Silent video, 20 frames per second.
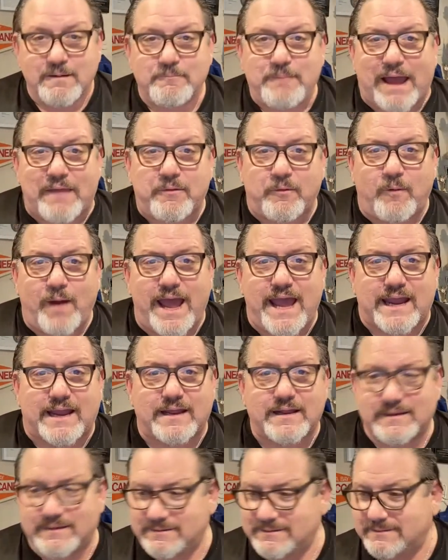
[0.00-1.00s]
By the
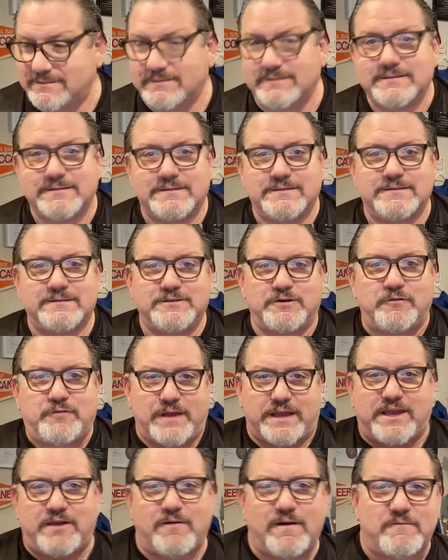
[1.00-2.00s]
way, you
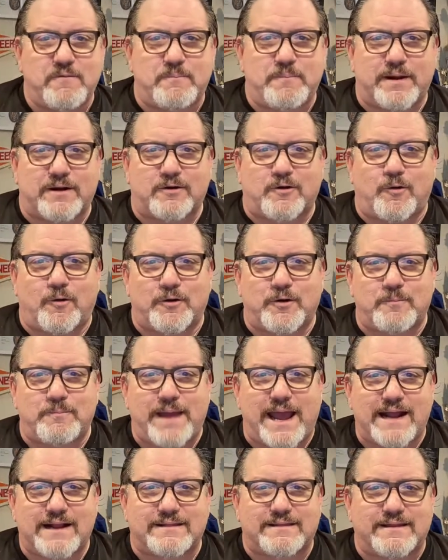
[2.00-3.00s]
think you have a better
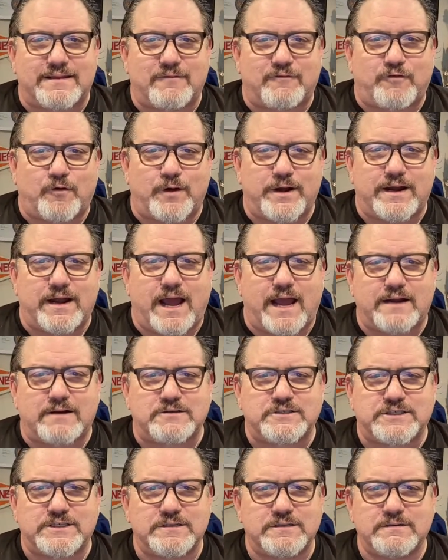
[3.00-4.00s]
quarterback than the
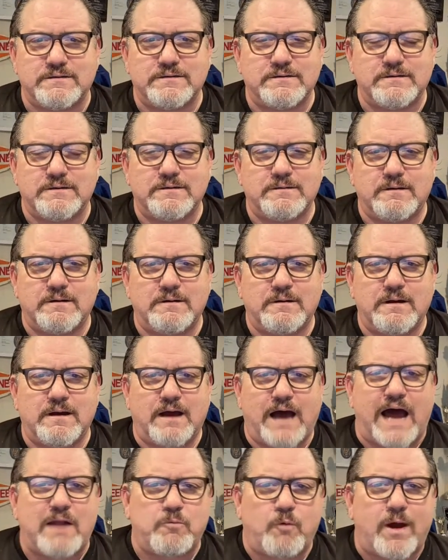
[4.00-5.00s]
49ers?
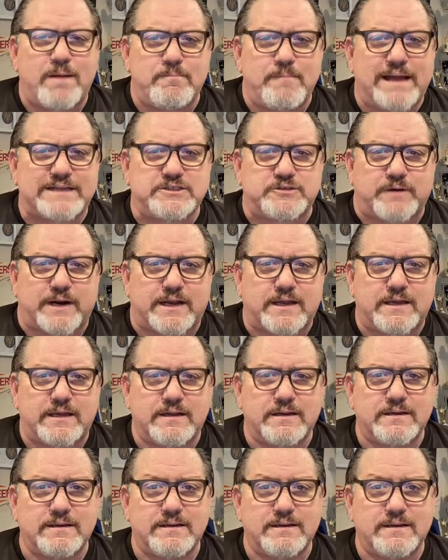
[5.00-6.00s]
On what metric?